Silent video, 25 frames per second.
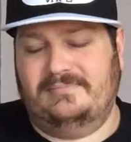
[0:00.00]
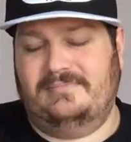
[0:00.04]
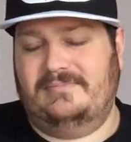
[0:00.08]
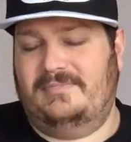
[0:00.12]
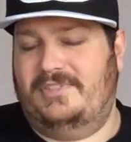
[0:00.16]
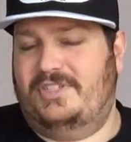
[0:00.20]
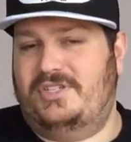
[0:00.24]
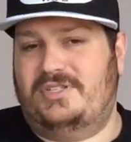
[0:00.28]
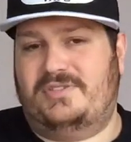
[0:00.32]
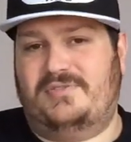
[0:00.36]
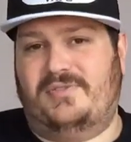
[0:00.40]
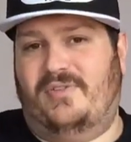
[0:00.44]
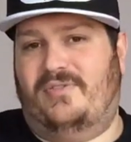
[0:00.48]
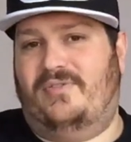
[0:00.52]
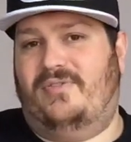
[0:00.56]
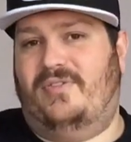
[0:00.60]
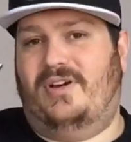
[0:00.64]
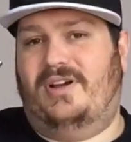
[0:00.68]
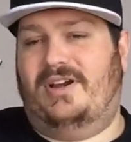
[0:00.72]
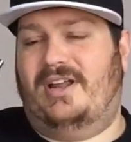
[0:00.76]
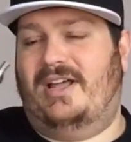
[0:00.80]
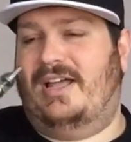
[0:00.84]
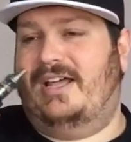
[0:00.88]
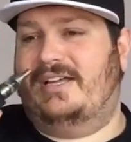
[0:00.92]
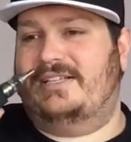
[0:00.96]
just for
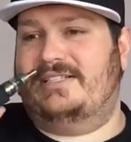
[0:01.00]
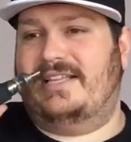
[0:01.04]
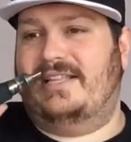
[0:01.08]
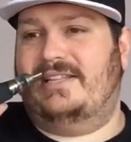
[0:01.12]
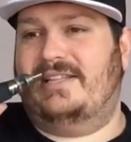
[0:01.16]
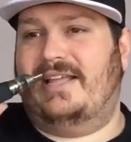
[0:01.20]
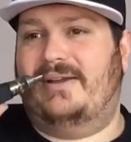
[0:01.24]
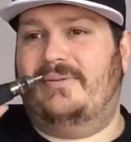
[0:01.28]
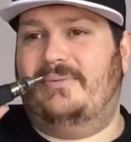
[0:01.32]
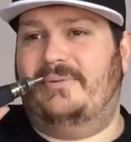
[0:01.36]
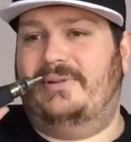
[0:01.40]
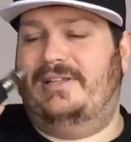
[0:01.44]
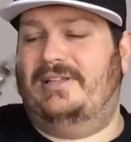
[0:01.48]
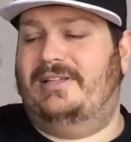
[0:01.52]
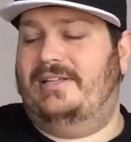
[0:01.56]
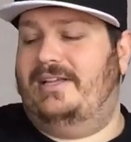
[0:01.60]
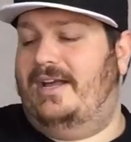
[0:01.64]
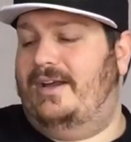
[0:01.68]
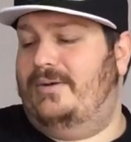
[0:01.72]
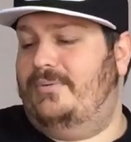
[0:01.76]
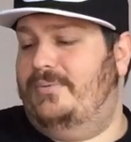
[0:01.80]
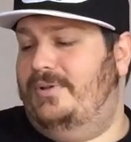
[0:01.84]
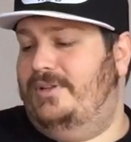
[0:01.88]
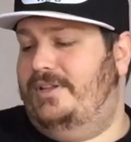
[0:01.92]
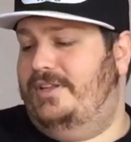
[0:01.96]
fun, because I, I, I, really,
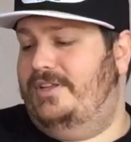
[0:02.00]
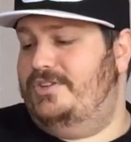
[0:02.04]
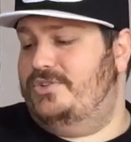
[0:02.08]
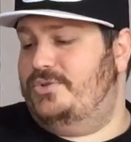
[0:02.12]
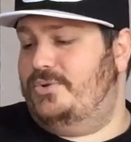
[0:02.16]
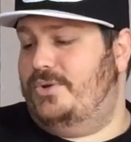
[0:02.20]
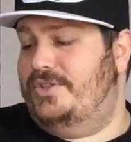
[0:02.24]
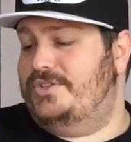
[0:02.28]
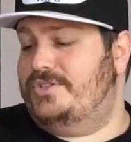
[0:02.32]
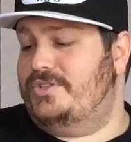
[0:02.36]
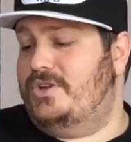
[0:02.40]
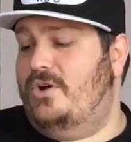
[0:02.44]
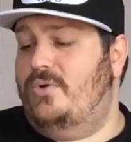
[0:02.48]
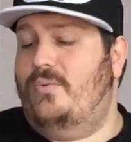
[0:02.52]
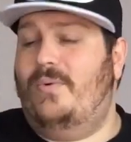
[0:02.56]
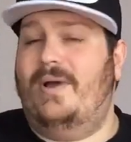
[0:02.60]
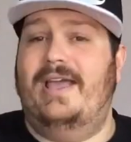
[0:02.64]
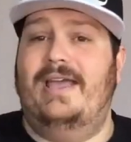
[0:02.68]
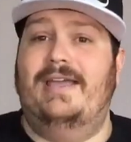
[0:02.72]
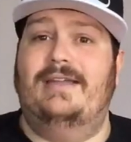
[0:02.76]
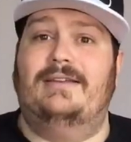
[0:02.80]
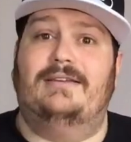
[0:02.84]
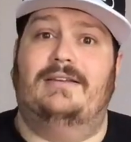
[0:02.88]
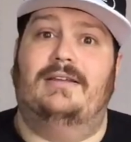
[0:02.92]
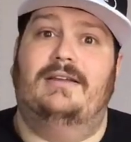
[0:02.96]
I really enjoy this. Oh
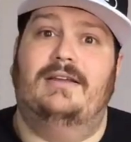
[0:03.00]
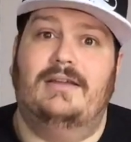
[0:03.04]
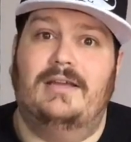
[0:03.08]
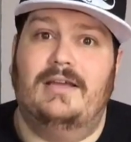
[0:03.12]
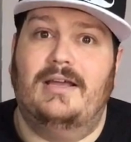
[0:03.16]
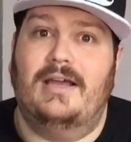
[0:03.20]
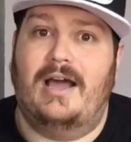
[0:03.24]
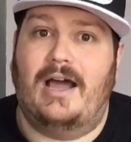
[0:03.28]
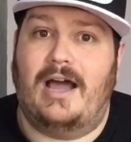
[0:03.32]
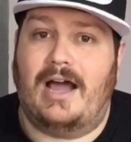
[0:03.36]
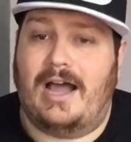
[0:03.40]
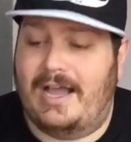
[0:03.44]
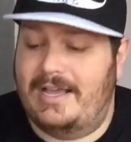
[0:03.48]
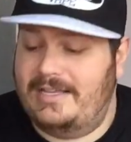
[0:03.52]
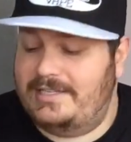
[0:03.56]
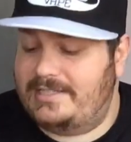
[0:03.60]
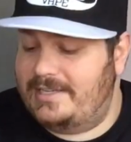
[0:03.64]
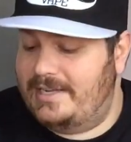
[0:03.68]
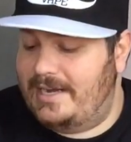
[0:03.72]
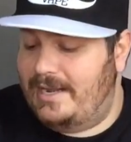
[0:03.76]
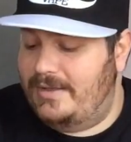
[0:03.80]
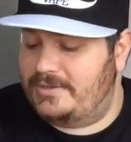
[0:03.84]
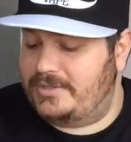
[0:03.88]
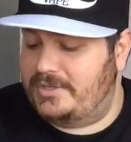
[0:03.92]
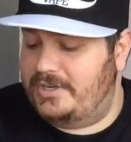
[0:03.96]
wait, I
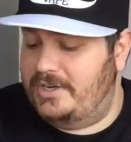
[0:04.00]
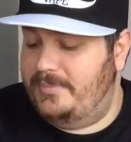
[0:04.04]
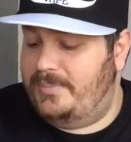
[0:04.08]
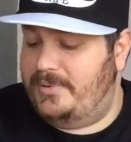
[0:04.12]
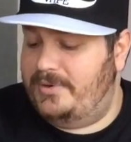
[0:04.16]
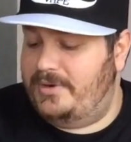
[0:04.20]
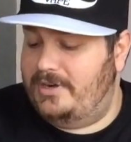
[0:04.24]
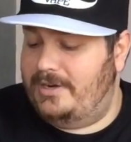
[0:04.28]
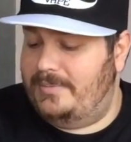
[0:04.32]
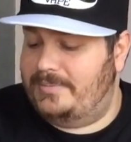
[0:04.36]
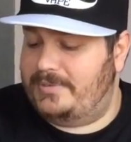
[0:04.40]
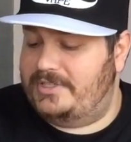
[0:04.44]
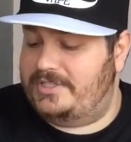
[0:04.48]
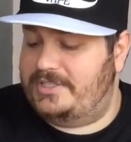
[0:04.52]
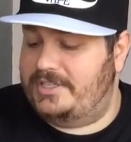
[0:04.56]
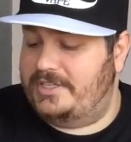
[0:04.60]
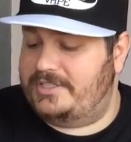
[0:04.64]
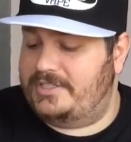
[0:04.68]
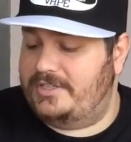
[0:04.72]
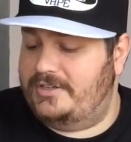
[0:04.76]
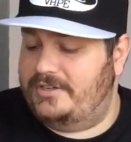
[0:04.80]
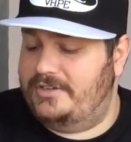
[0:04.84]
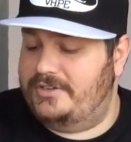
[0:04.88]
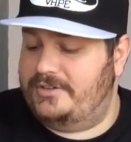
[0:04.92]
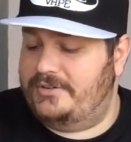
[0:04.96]
said I was going to put it up to
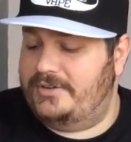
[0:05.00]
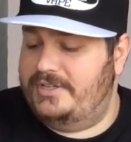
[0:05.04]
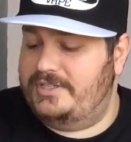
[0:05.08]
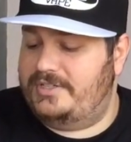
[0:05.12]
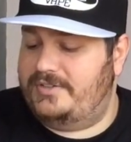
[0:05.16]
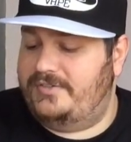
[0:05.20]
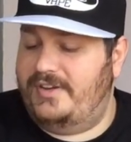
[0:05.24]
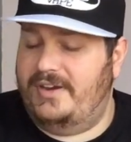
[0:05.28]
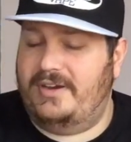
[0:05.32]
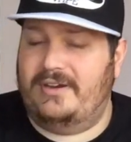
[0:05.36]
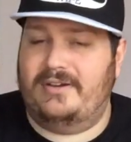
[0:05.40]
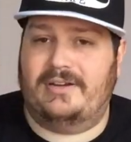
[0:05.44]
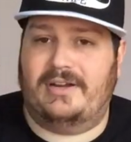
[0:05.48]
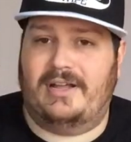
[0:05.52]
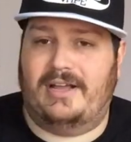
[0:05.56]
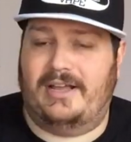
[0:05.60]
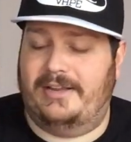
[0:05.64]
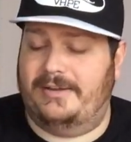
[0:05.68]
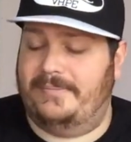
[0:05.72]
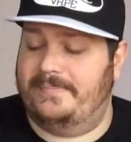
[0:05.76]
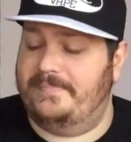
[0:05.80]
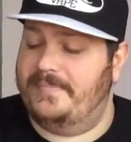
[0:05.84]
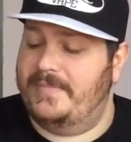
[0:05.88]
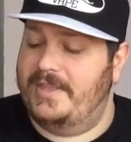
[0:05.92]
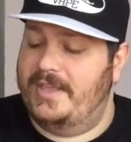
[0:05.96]
600 degrees Fahrenheit.
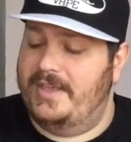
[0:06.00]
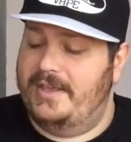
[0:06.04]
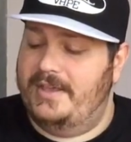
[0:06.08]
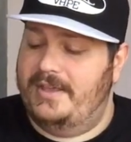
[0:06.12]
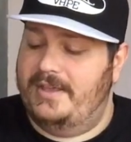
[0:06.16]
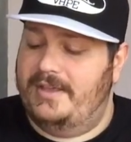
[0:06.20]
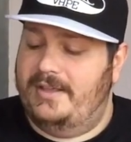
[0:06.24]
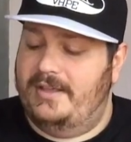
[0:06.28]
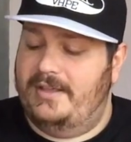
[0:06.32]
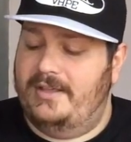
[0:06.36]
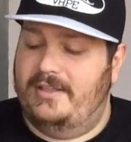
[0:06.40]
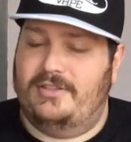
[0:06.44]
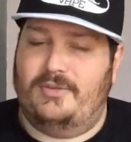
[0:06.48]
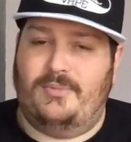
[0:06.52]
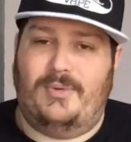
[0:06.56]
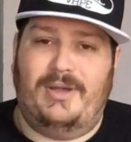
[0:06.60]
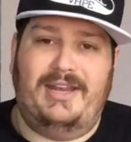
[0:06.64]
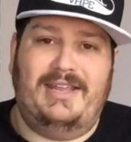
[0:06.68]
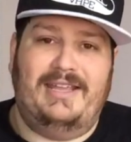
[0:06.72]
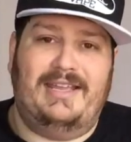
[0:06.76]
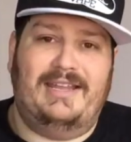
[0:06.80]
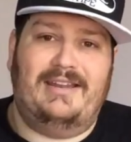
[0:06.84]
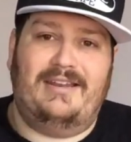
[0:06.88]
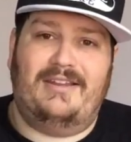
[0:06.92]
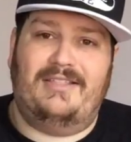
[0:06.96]
The way to
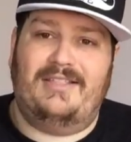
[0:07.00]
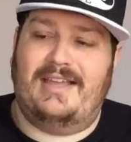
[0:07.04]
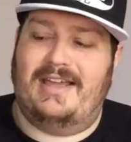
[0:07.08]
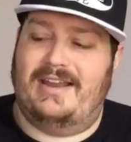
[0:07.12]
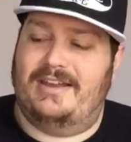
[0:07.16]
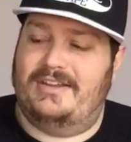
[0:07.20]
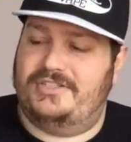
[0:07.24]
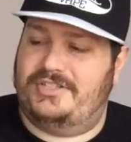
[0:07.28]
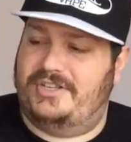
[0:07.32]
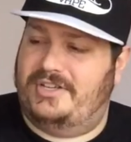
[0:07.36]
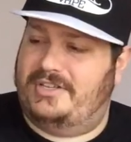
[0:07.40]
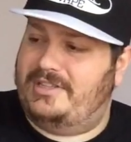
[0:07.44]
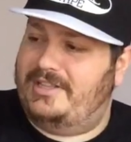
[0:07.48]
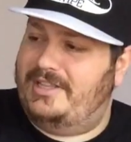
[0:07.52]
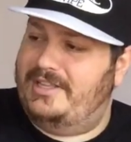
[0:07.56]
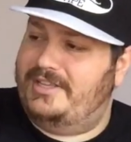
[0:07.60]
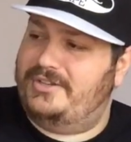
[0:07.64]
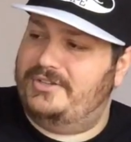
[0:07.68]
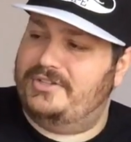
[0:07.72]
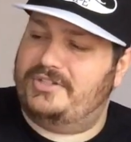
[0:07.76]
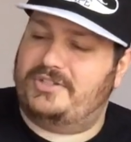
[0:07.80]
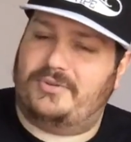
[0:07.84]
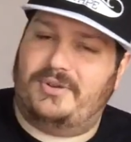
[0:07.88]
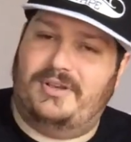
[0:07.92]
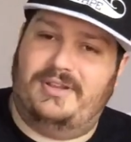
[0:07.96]
get into that is you click
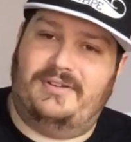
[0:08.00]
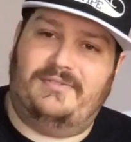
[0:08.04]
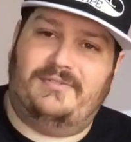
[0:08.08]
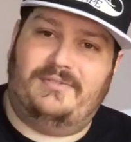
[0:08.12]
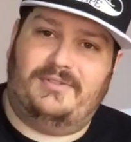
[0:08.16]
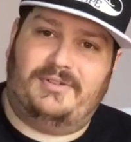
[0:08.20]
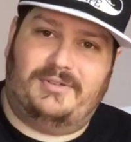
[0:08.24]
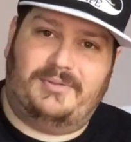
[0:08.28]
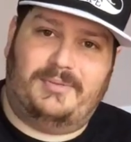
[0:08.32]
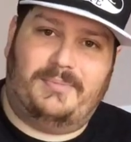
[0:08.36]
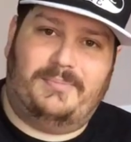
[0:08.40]
your screen, or